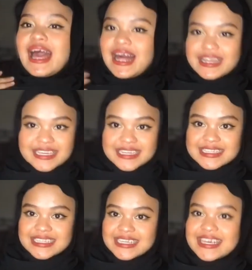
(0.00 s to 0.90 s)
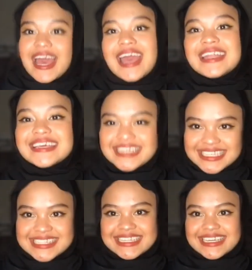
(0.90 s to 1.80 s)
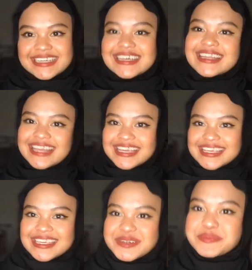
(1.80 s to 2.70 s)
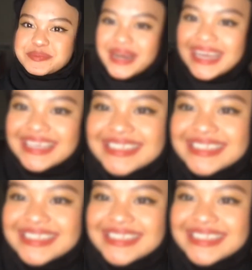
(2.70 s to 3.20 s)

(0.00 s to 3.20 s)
elegantly and easily. Thank you. Bye.